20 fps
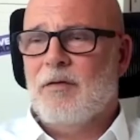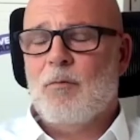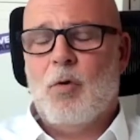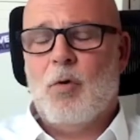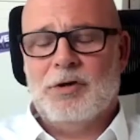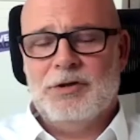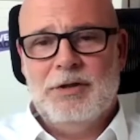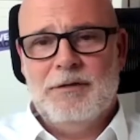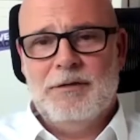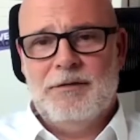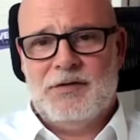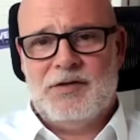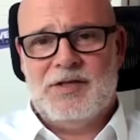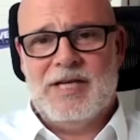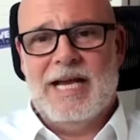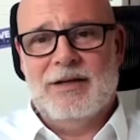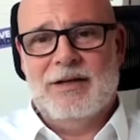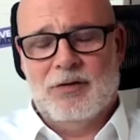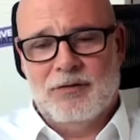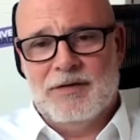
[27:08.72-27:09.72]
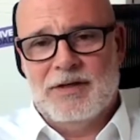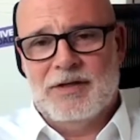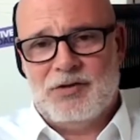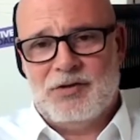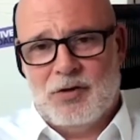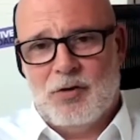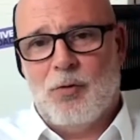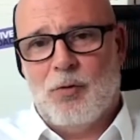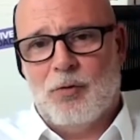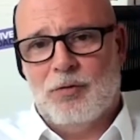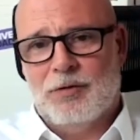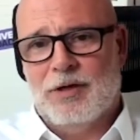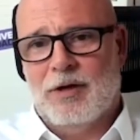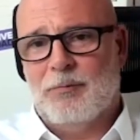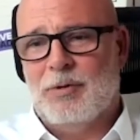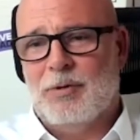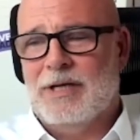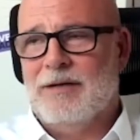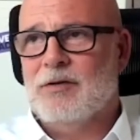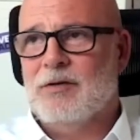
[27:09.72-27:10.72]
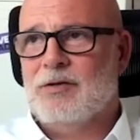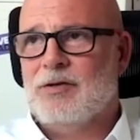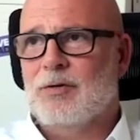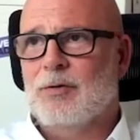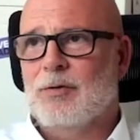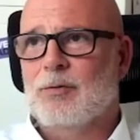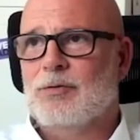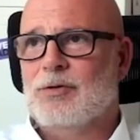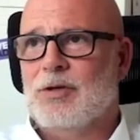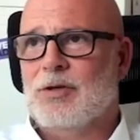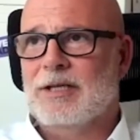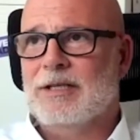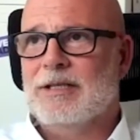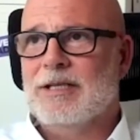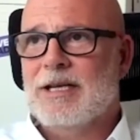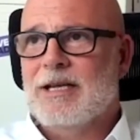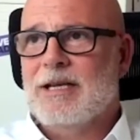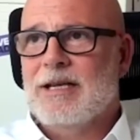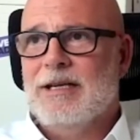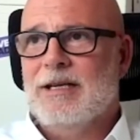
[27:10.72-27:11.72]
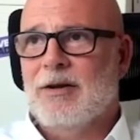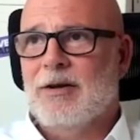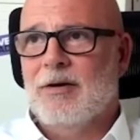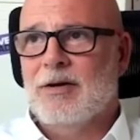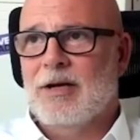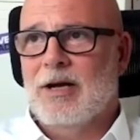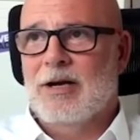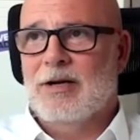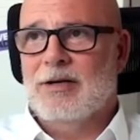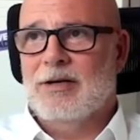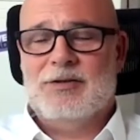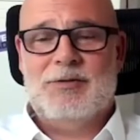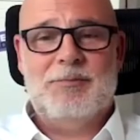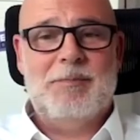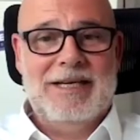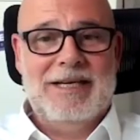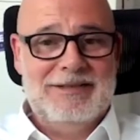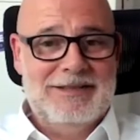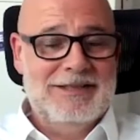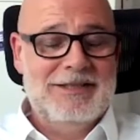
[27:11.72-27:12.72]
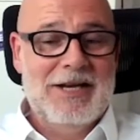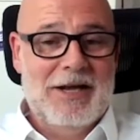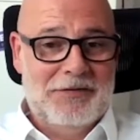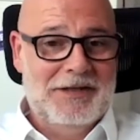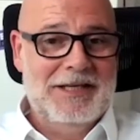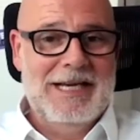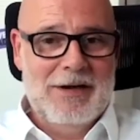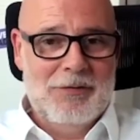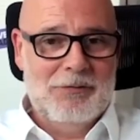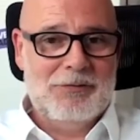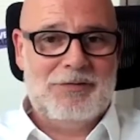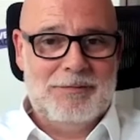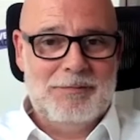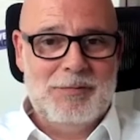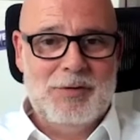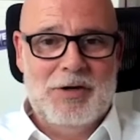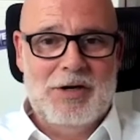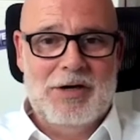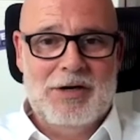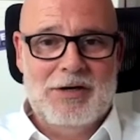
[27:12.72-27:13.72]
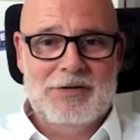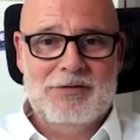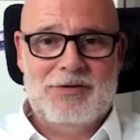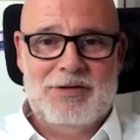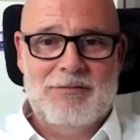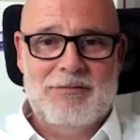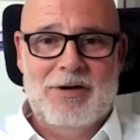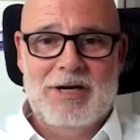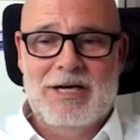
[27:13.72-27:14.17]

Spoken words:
what you've said on this call and our previous calls, I expected nothing else from your answer.